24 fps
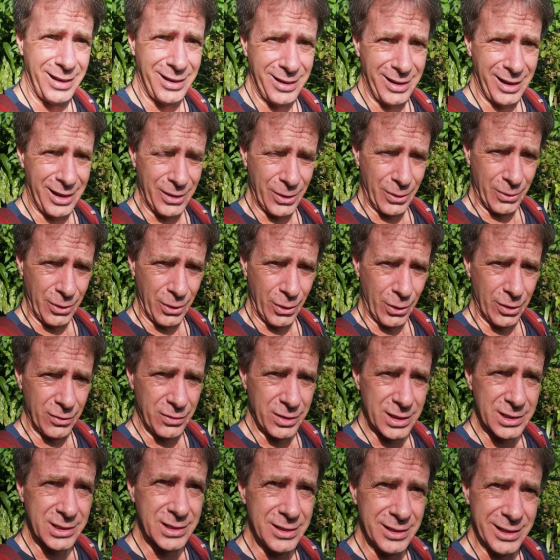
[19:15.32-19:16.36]
I don't know if
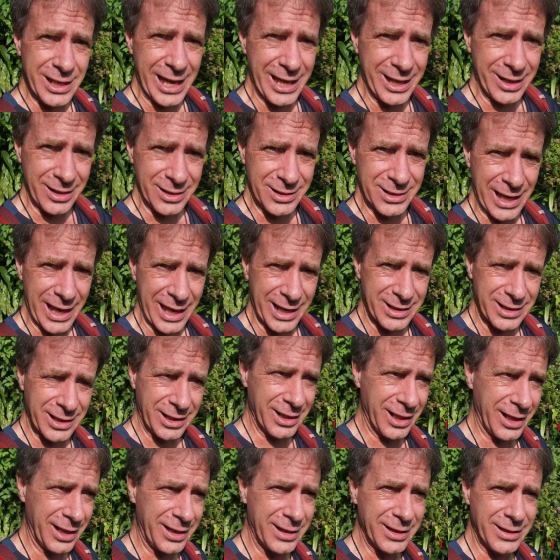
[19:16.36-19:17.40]
this net is acting
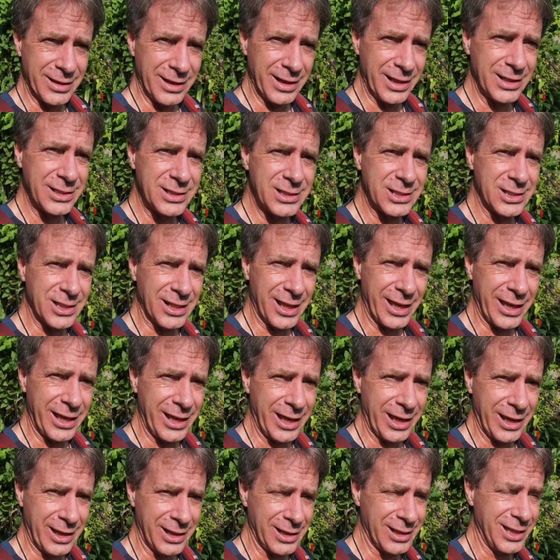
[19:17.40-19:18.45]
like an
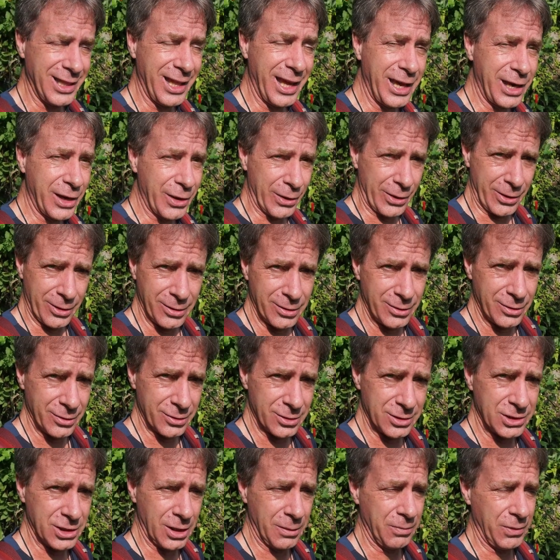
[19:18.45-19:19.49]
insulating layer or
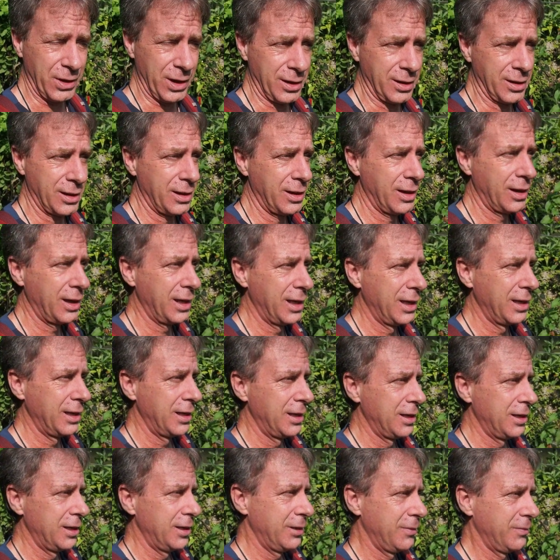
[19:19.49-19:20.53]
something,
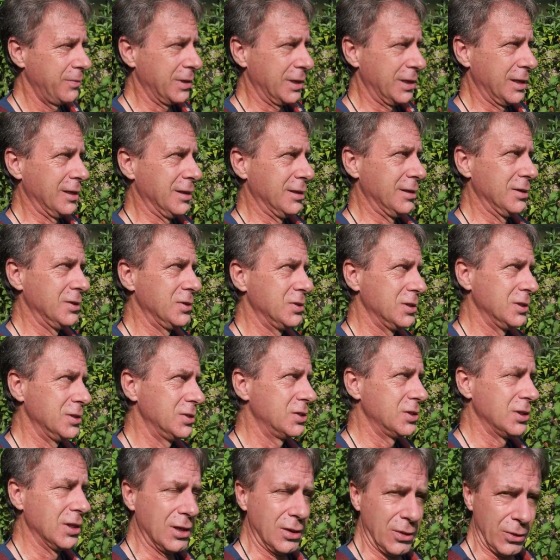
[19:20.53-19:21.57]
because
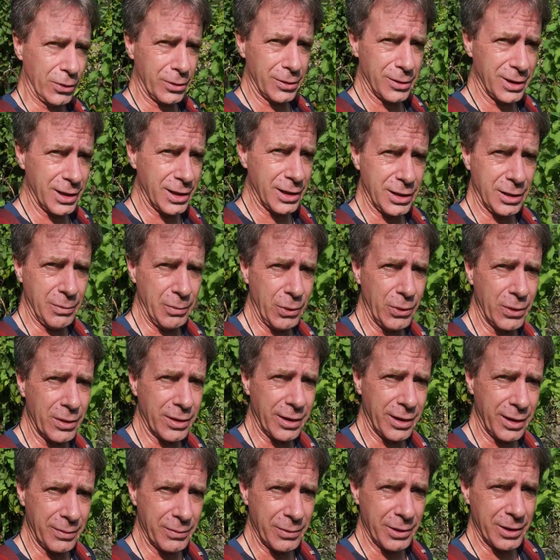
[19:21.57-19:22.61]
it's early in the
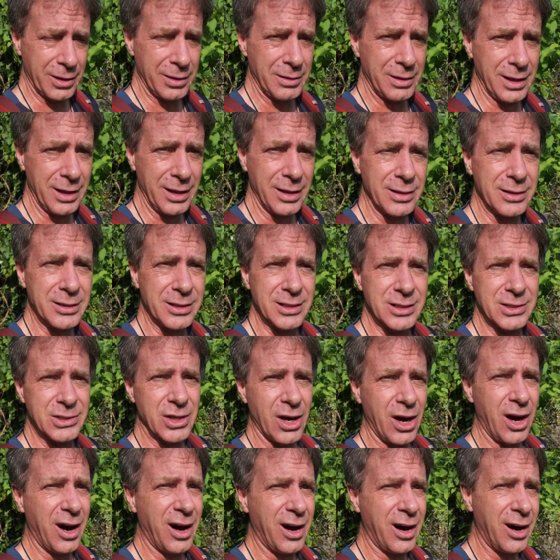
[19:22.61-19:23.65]
morning, but it is
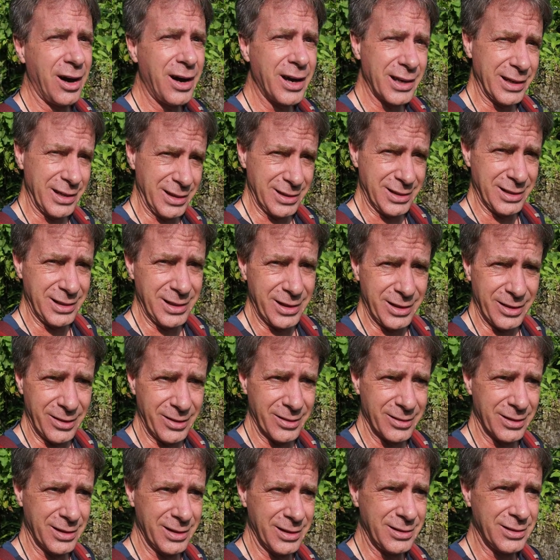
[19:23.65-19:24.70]
hot in here.
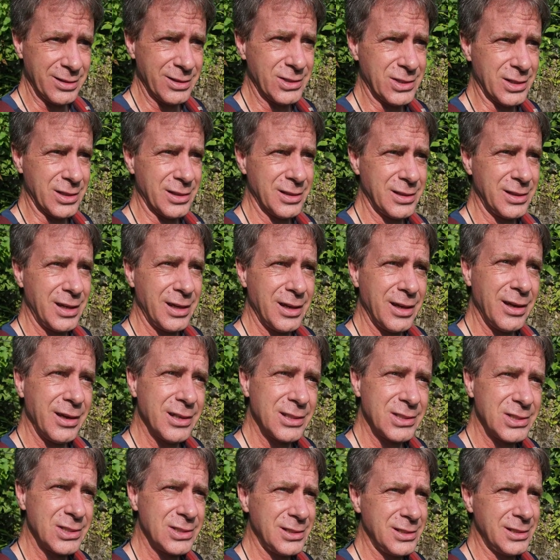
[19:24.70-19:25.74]
It is a
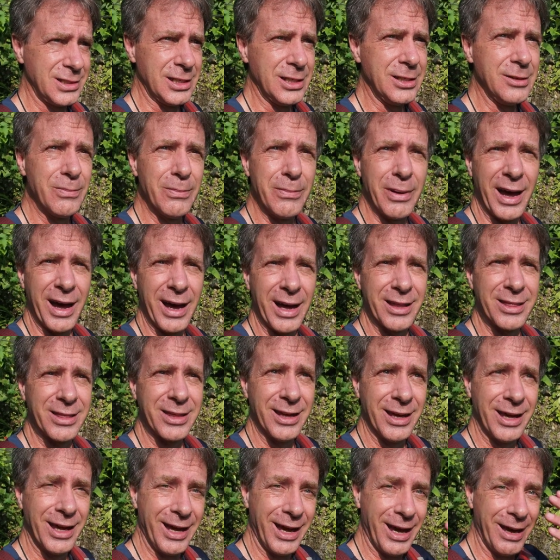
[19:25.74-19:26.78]
steam
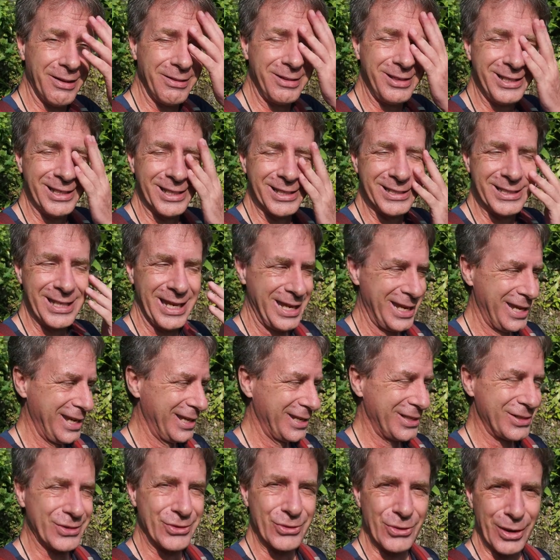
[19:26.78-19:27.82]
bath,
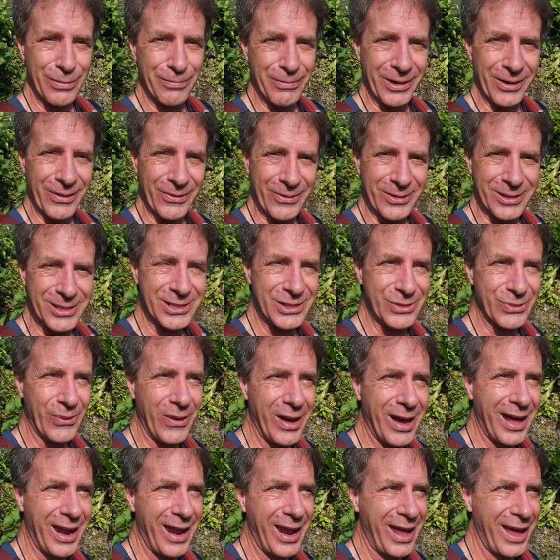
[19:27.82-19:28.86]
just dripping with
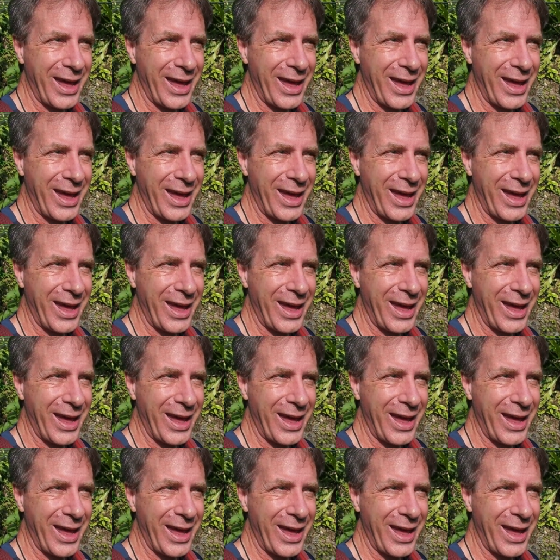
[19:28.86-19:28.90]
sweat.